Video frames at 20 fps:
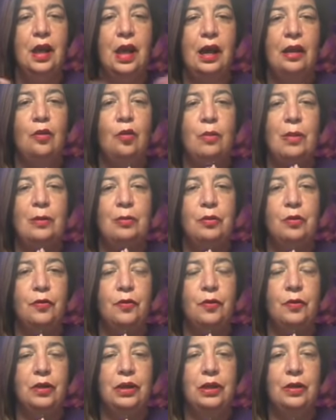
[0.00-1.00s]
Hello, my
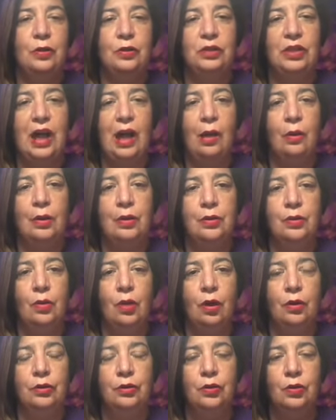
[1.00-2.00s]
beautiful Leos. How are you
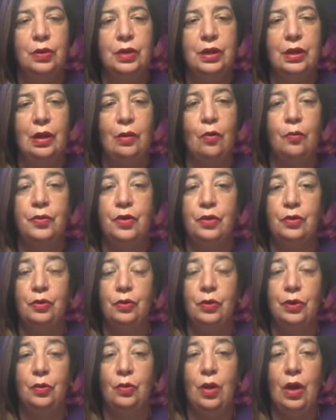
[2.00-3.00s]
all doing? I hope that you're
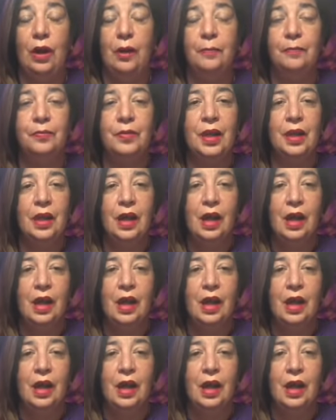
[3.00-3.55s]
doing well.